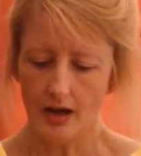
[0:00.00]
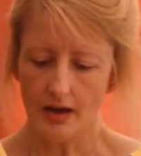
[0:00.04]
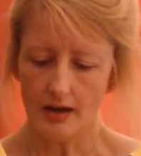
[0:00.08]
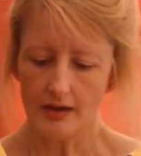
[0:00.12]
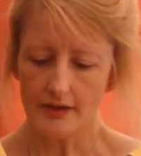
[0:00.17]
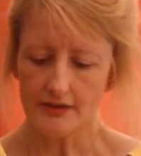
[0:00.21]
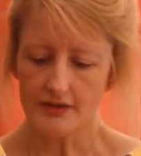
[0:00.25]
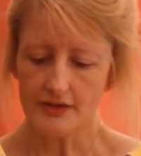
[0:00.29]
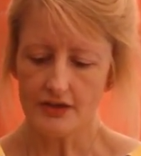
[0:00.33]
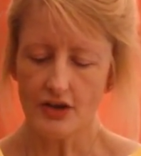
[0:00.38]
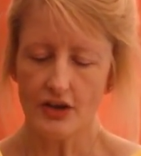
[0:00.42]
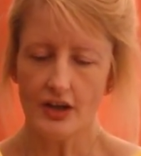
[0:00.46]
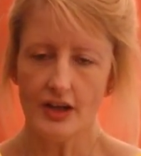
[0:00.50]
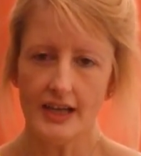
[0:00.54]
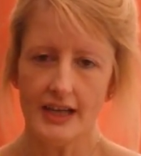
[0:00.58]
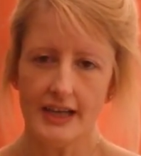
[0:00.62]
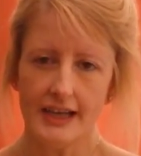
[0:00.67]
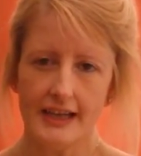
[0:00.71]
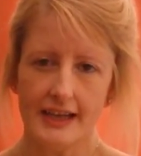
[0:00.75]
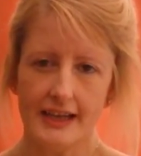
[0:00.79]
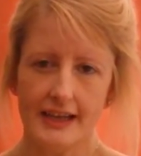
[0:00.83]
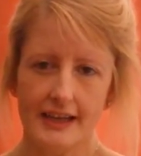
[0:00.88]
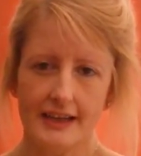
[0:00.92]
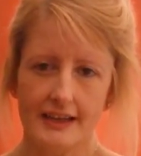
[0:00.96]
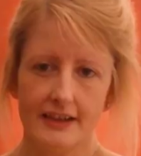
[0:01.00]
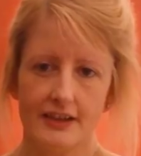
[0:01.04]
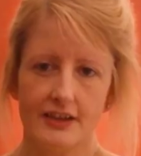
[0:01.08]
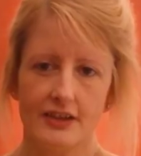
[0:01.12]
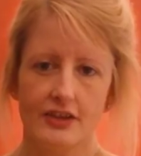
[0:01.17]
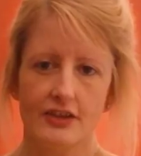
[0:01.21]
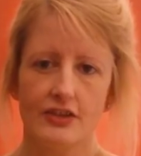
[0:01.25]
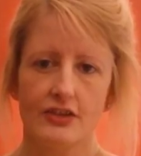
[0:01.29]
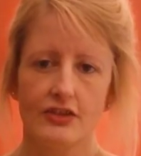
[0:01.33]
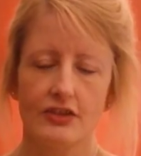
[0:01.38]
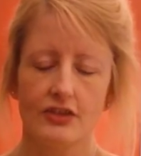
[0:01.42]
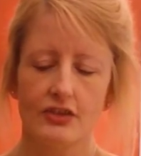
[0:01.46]
I'm not
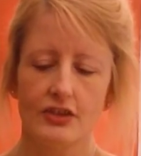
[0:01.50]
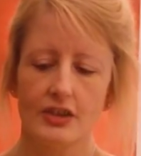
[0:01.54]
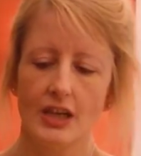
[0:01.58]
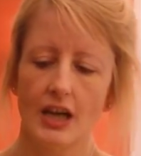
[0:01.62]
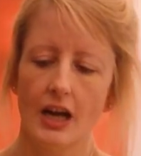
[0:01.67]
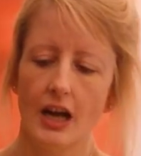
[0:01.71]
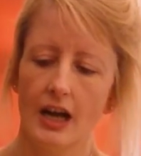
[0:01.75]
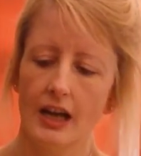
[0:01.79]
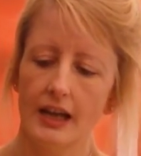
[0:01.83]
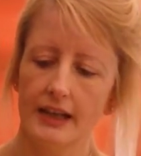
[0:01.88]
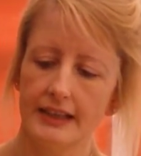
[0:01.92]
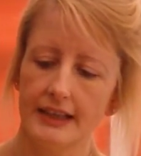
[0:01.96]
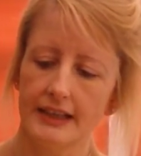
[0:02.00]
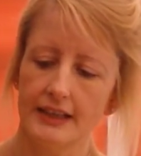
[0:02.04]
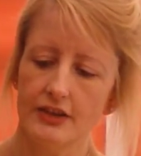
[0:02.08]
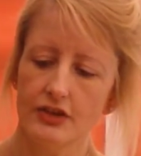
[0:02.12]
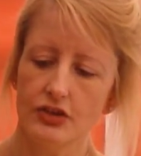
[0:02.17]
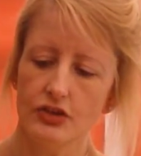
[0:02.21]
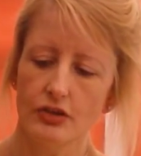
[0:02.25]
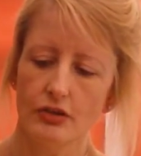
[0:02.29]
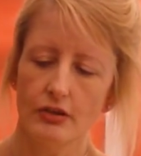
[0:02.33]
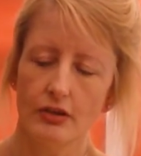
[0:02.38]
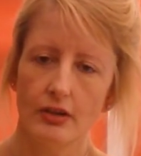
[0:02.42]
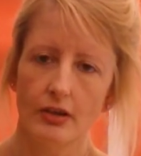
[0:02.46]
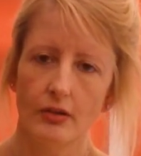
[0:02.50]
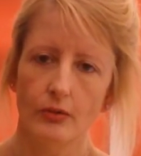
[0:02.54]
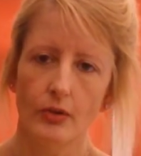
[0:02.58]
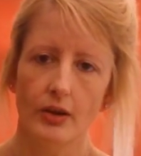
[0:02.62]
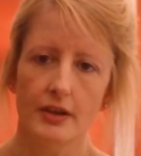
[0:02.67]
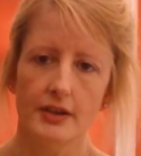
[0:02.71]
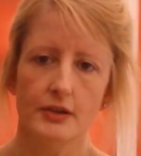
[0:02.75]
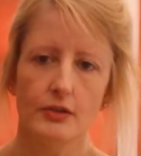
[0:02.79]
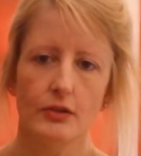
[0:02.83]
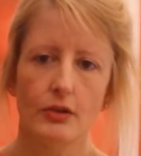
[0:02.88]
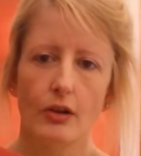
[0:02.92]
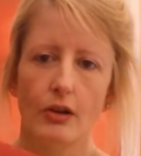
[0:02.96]
entirely sure
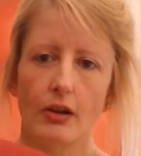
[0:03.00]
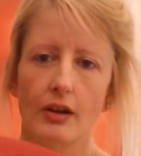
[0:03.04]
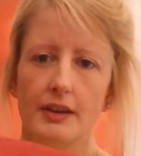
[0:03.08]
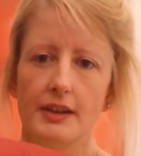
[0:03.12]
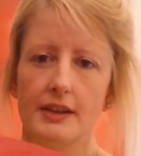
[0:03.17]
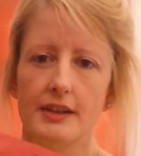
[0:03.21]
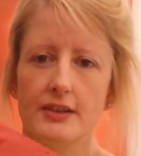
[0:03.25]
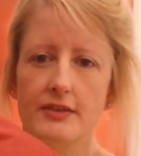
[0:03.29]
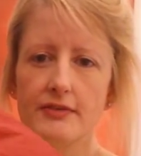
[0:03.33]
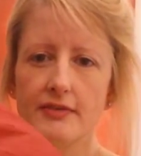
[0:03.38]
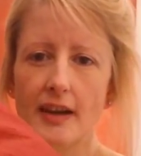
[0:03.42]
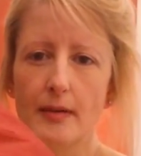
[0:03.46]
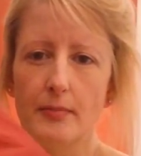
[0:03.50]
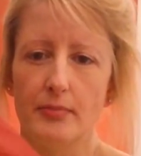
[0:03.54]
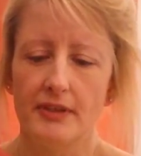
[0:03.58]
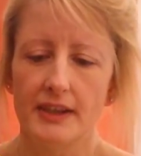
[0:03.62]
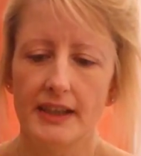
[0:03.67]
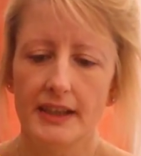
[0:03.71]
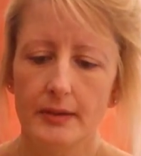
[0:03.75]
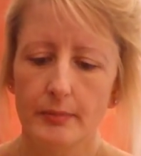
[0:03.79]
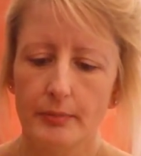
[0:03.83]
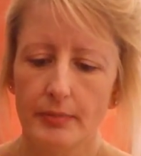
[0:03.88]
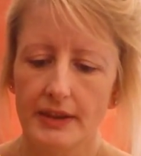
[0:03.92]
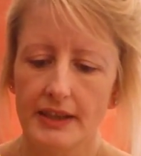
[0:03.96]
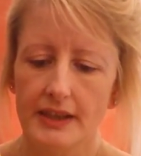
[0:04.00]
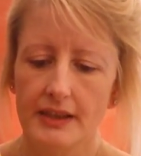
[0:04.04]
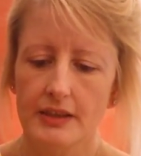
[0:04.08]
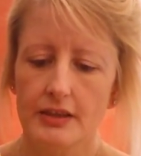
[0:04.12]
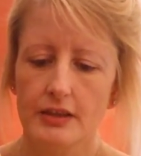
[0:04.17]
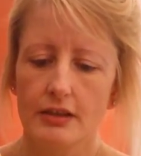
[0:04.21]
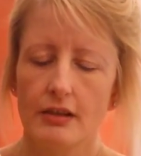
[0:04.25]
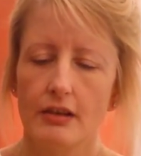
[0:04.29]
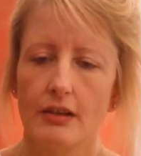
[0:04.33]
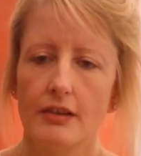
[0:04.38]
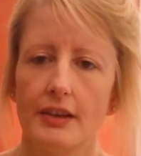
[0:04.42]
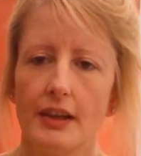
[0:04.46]
what you call this fabric, but
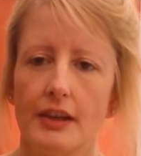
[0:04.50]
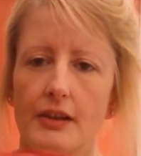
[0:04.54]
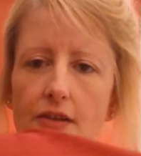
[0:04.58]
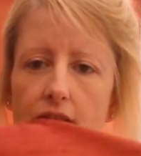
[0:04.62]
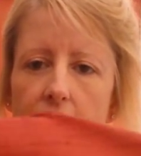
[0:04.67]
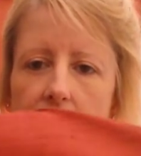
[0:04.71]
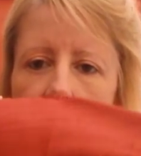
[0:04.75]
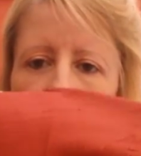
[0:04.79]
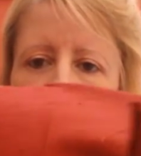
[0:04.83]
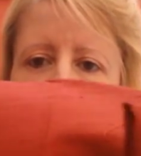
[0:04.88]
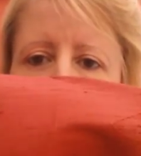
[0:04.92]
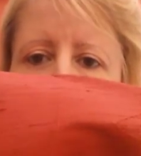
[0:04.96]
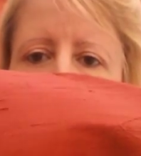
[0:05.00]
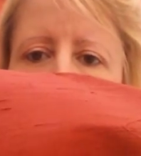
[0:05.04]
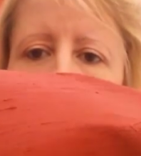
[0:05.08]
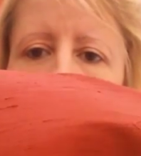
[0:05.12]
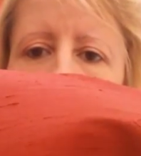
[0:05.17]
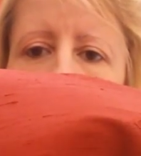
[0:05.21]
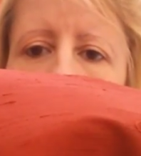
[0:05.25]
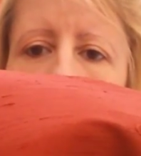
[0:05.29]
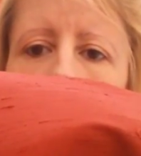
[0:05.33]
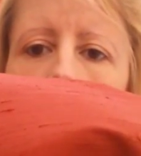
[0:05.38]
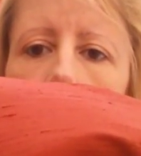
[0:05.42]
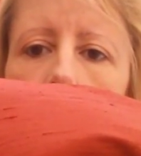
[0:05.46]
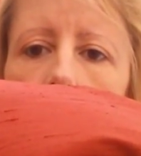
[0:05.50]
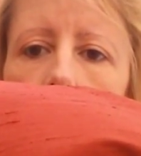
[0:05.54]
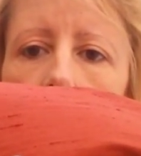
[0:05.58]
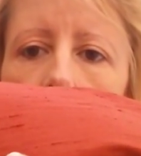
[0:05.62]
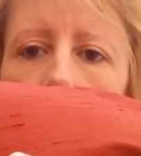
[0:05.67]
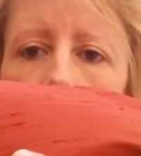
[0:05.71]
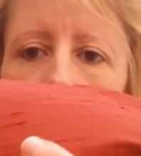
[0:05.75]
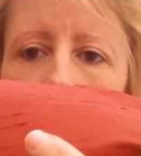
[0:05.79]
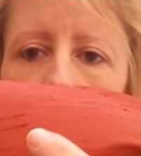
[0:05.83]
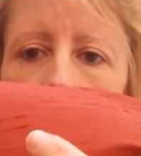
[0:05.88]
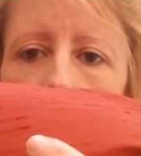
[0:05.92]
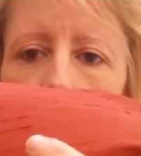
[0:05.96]
it's got those little,
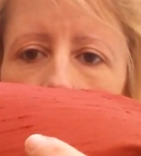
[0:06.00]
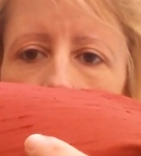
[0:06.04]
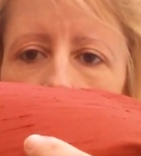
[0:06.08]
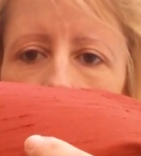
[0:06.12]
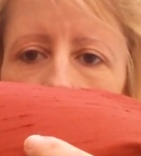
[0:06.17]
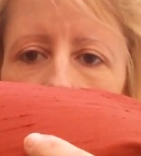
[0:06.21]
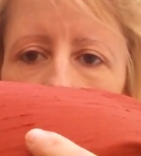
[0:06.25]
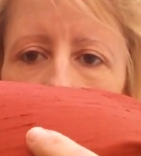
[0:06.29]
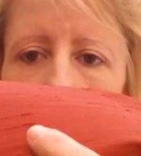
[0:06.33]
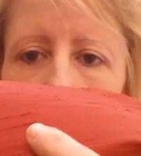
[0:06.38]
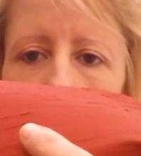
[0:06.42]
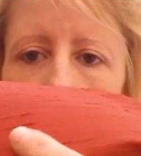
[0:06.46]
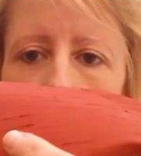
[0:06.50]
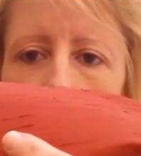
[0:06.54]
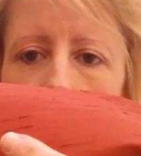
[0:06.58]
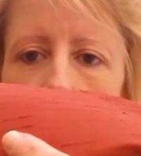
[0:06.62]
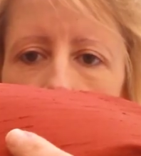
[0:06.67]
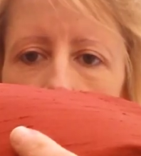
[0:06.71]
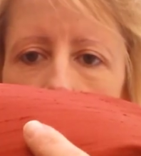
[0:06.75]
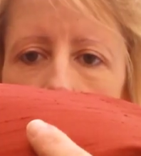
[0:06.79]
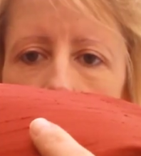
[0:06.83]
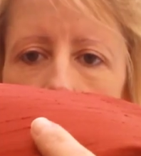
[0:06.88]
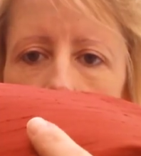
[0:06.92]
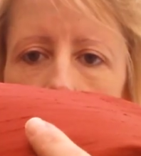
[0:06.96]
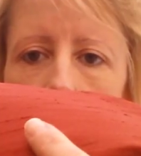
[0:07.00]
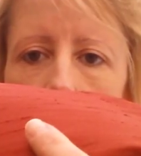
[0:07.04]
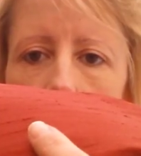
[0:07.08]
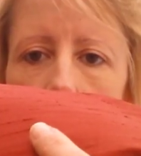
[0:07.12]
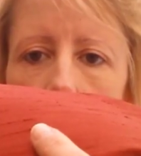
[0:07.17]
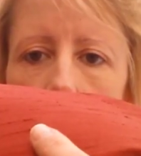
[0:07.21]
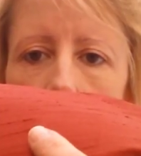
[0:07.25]
can you see those little